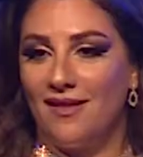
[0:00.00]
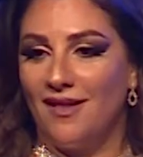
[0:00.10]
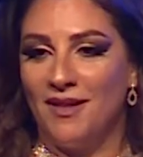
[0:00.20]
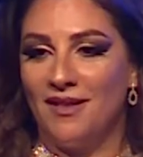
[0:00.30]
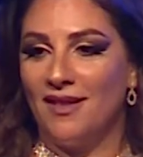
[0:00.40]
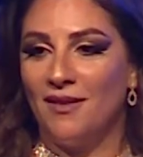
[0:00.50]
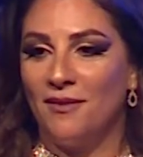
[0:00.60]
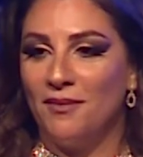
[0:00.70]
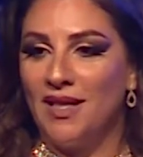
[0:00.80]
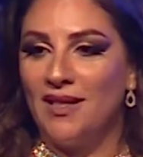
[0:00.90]
I mean, the
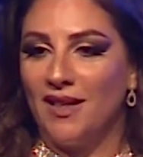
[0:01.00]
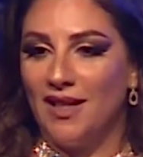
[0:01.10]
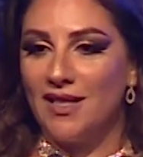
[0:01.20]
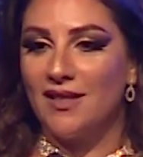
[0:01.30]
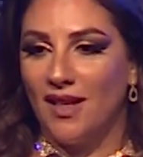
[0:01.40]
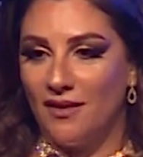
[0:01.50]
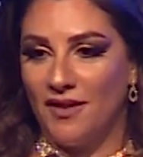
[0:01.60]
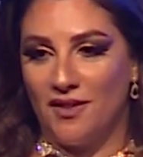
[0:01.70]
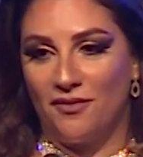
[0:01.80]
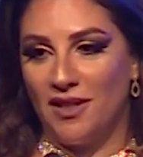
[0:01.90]
MENA itself
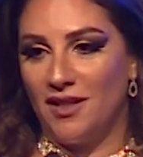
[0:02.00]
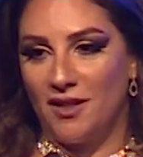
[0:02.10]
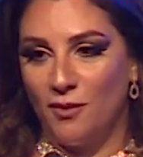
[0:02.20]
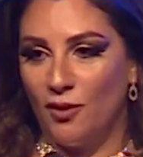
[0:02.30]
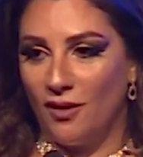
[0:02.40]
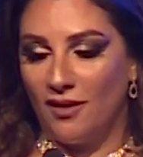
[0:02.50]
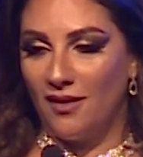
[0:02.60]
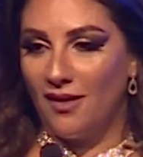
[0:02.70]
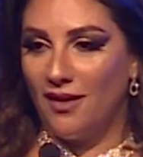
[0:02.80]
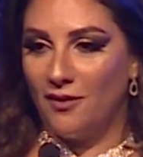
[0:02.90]
is really small,
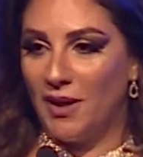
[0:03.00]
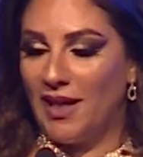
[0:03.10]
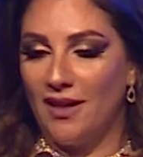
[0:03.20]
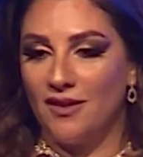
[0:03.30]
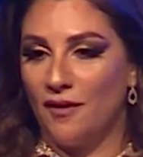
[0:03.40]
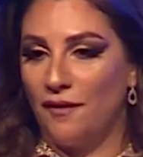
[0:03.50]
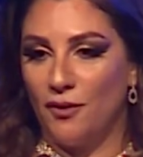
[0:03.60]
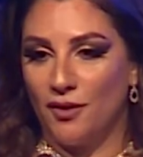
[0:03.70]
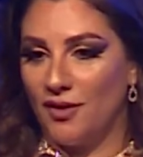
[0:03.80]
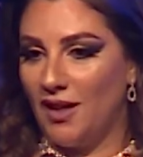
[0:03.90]
and we can't
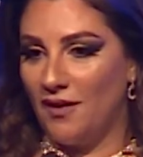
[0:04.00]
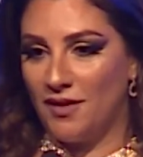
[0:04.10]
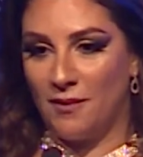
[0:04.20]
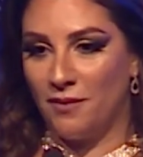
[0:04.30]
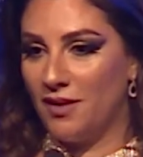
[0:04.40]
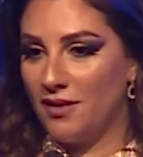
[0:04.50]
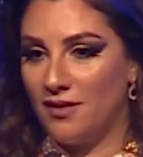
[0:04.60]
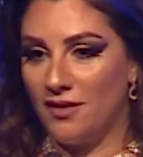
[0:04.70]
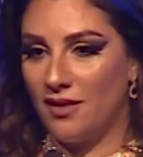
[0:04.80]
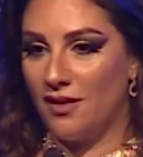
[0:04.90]
afford to have
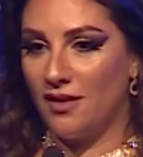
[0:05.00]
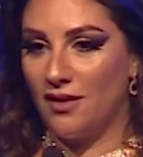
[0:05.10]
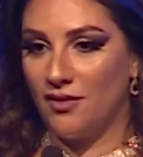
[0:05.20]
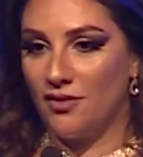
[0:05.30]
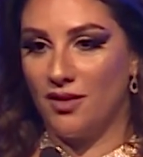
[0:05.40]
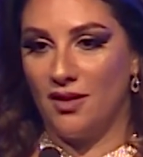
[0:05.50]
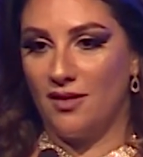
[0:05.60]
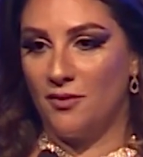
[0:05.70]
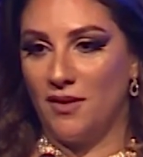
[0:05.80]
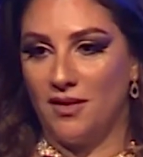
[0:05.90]
separate
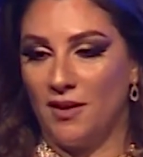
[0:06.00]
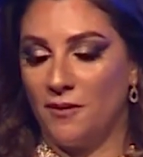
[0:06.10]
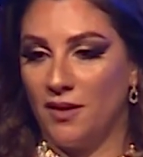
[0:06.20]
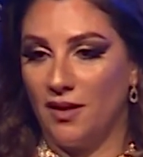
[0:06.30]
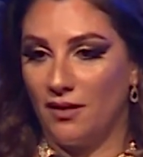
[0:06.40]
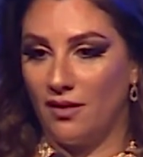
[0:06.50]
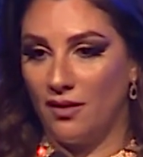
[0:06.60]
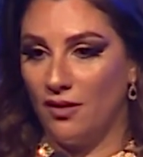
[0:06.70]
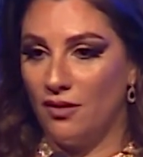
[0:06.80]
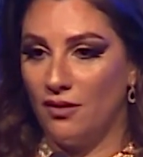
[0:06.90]
countries with separate,
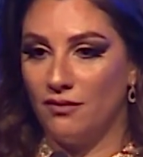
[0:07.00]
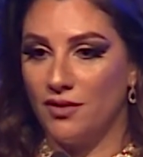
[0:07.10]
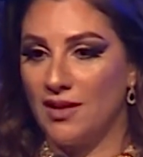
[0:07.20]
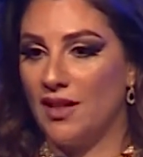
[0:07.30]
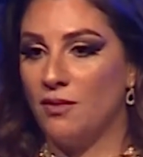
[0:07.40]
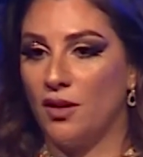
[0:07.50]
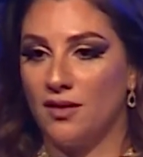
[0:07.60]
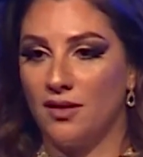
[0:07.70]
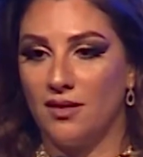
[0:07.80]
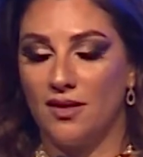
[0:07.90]

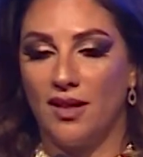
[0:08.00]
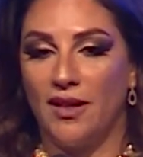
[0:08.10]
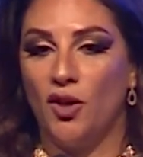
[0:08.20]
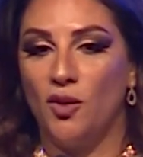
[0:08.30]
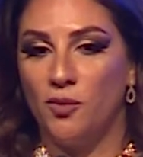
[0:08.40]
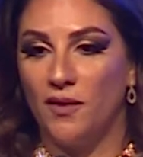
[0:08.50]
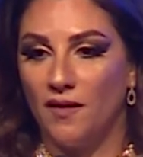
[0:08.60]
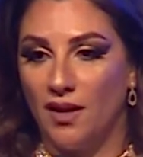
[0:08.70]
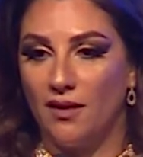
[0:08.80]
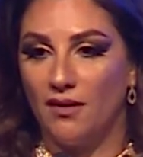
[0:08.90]
sandboxes. And I hope one
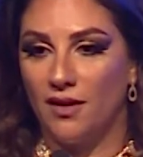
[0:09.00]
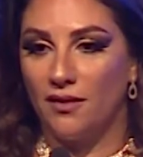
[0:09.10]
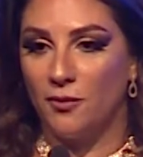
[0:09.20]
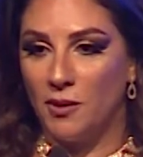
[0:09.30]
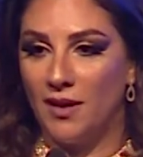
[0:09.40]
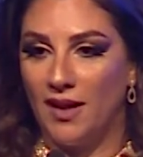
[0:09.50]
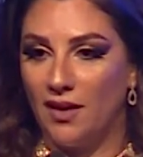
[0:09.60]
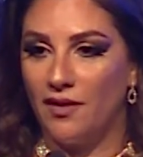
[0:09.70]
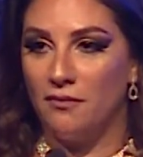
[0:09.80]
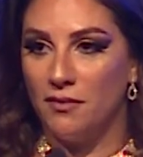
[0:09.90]
day that we will
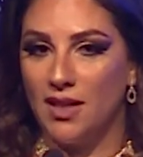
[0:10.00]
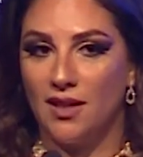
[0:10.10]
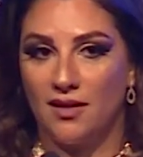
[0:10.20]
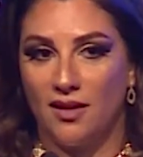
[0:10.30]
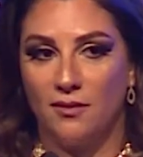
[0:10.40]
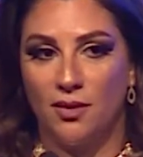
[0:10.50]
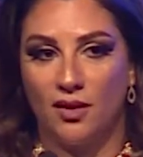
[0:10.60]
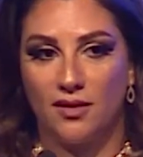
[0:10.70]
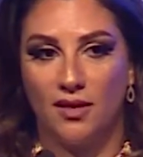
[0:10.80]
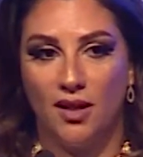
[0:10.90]
have a MENA
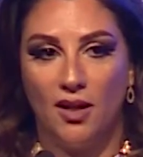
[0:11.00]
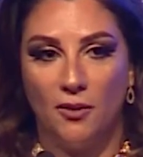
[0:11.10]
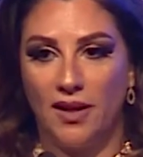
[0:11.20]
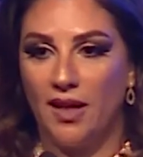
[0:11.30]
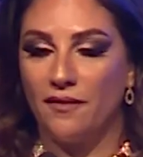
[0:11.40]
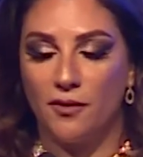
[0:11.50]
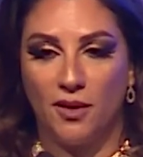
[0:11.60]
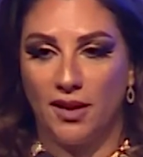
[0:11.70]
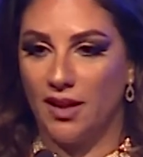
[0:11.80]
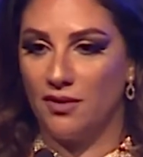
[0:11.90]
sandbox where
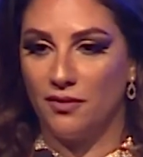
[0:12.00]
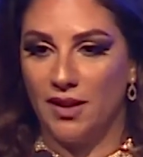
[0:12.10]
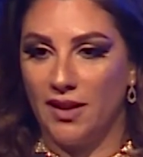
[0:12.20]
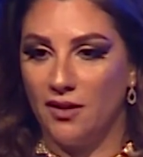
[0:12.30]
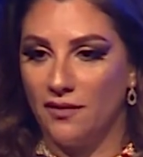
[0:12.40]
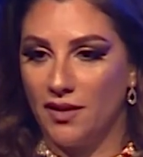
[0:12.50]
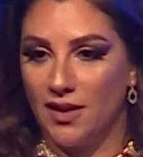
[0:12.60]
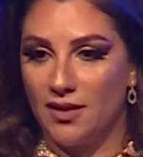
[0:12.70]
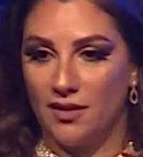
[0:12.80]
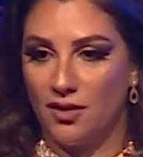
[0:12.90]
everyone can really
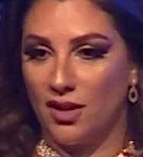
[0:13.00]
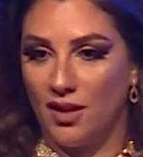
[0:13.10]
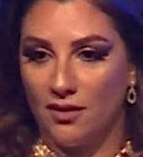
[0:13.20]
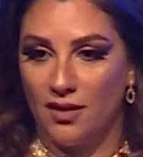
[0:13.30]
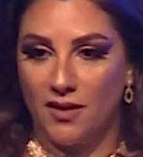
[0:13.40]
innovate and share the